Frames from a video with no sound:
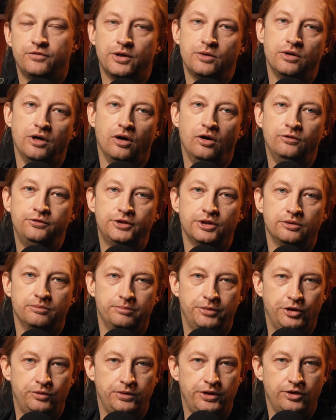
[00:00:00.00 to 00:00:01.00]
very often
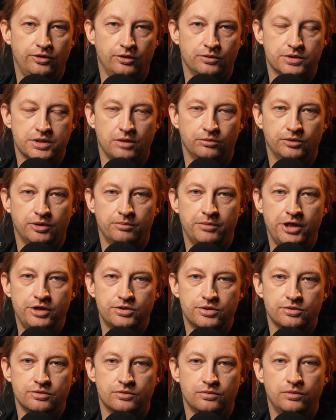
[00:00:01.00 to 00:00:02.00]
between those
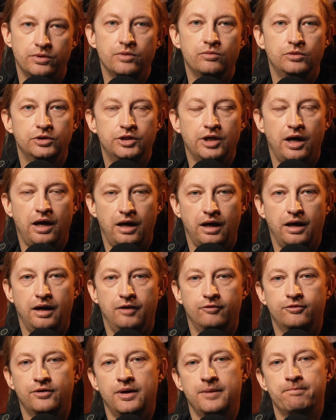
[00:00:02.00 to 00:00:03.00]
automations, we would
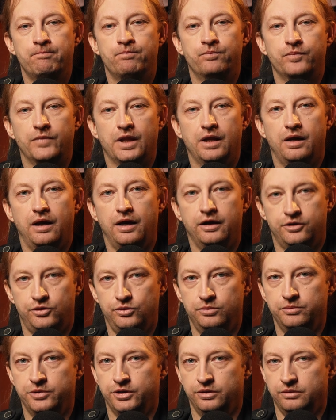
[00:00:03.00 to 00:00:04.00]
have a
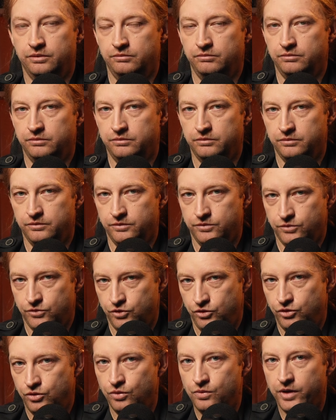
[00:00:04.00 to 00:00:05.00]
human
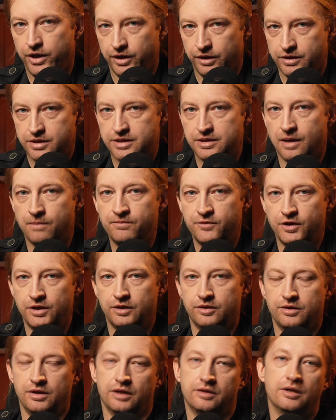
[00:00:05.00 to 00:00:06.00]
doing
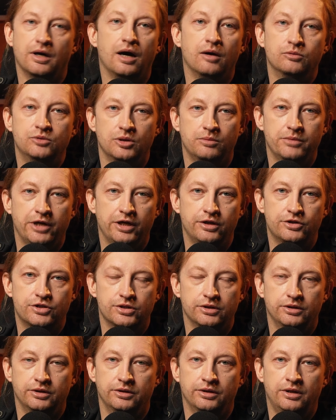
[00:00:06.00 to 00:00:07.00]
something that the
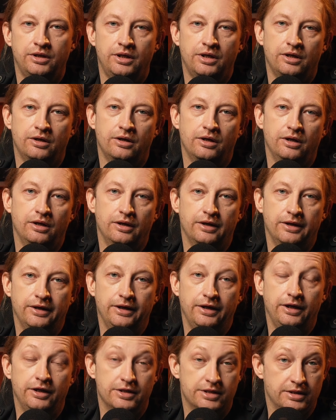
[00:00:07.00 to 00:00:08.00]
automation
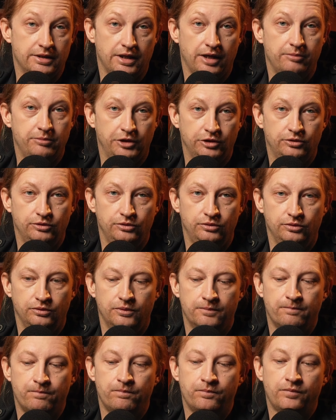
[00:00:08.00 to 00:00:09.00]
isn't able to
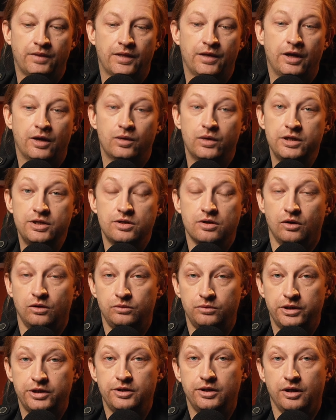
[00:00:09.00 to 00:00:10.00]
do. There is
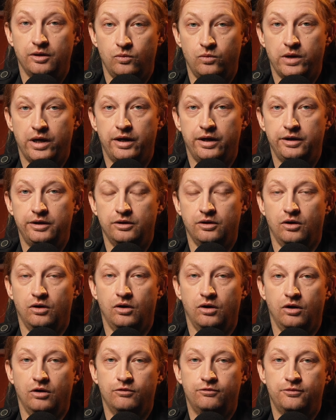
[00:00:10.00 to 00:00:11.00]
already a way
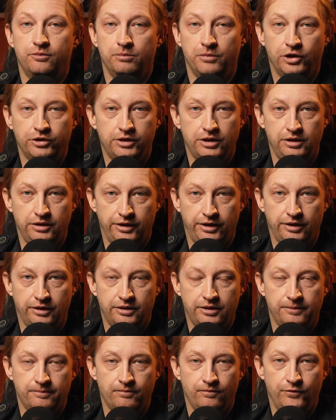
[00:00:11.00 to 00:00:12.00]
of
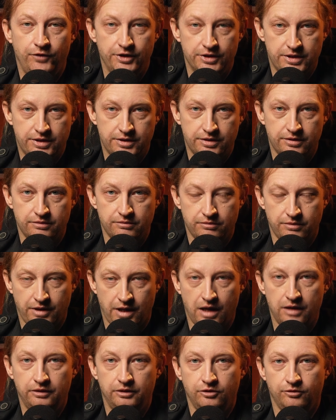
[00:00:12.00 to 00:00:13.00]
modeling this
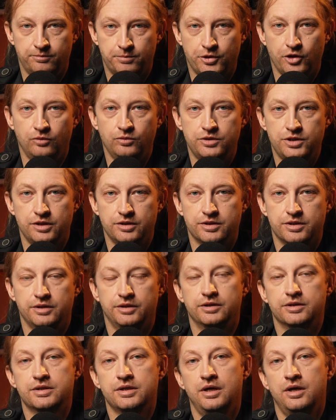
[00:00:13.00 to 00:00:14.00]
kind of
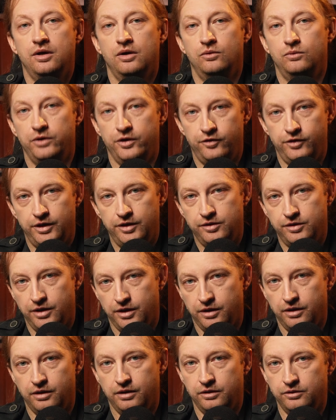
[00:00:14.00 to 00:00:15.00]
processes within
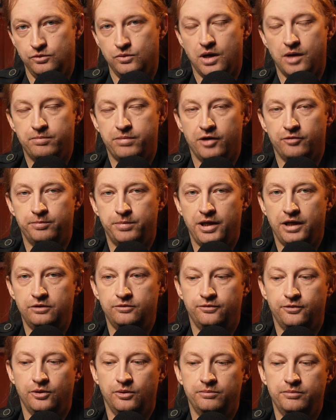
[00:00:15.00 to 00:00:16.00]
the UiPath
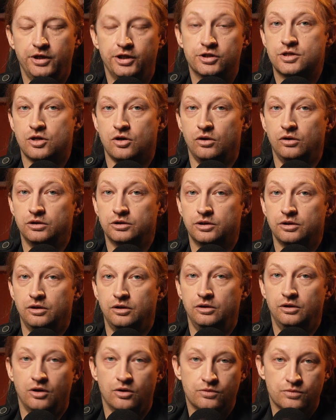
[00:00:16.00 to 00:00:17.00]
platform. It's called
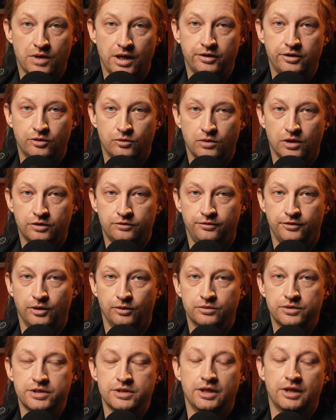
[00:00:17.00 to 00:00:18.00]
long-running
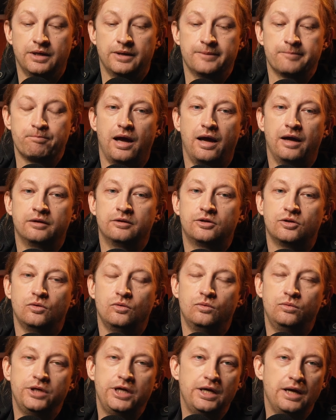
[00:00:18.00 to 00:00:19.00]
workflows. And
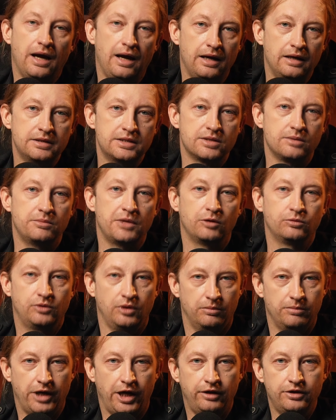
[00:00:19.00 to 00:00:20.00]
we had some
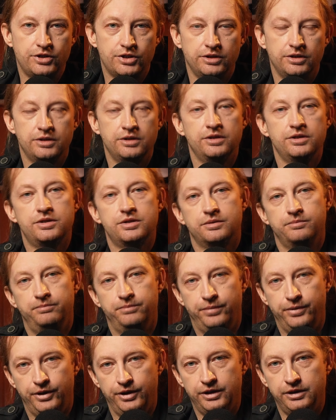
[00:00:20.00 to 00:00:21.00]
automations
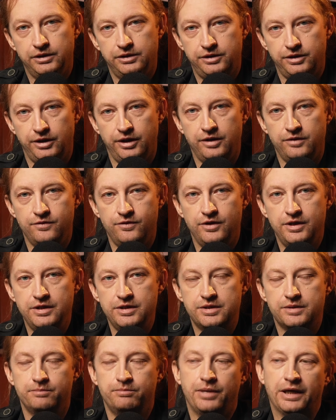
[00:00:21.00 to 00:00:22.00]
built in
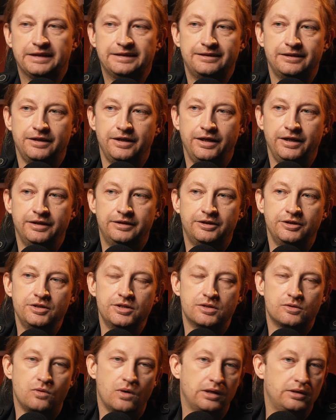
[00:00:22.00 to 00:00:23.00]
this, but it
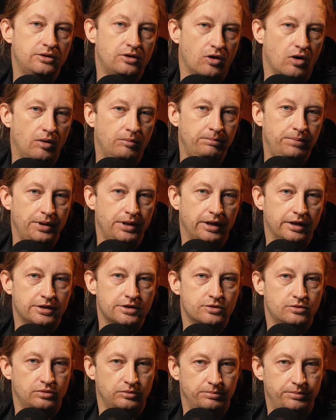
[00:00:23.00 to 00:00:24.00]
is quite
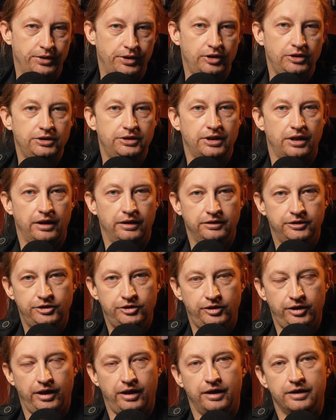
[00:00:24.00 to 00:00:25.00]
complex to build and
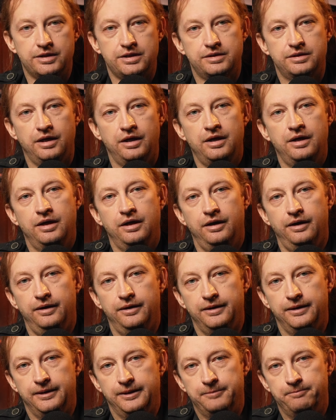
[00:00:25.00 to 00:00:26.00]
test
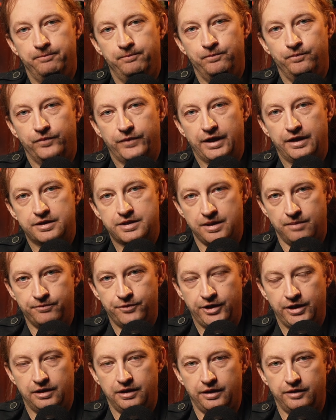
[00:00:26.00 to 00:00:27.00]

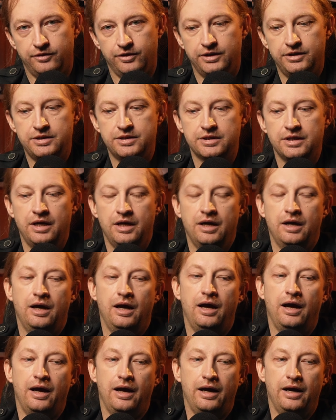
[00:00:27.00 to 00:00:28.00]
something like this.
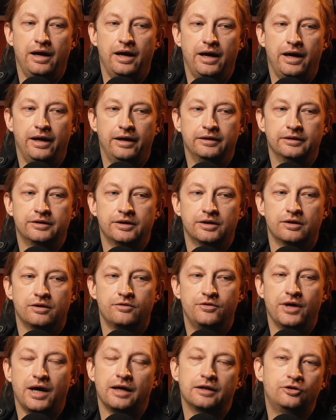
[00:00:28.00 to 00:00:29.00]
And
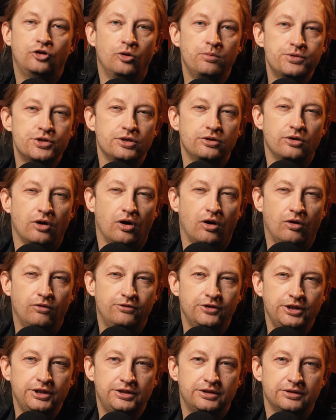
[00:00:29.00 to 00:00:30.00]
the adoption
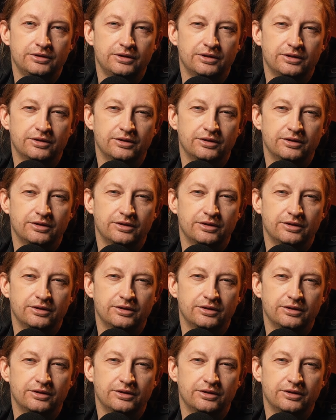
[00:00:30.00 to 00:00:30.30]
of it